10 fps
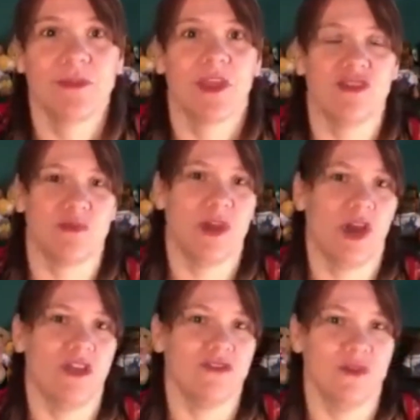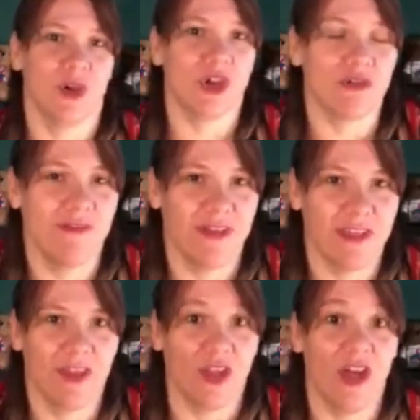just because you are grieving
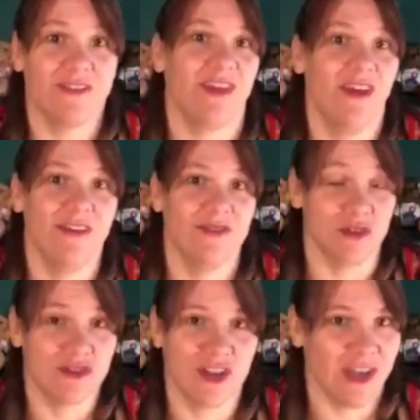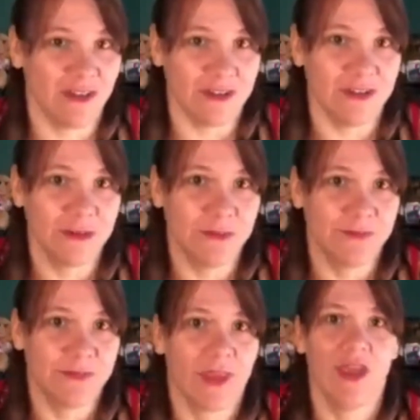the loss of your child.
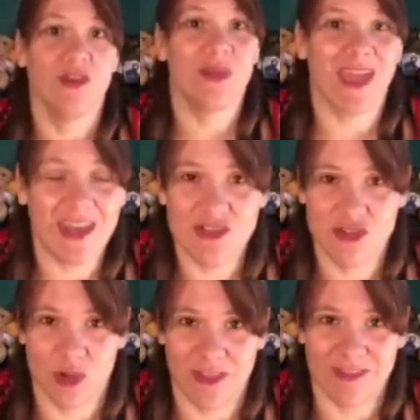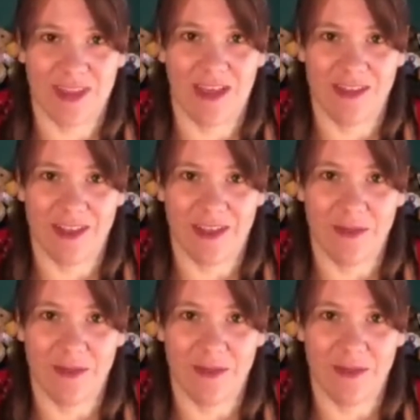You can enjoy this holiday.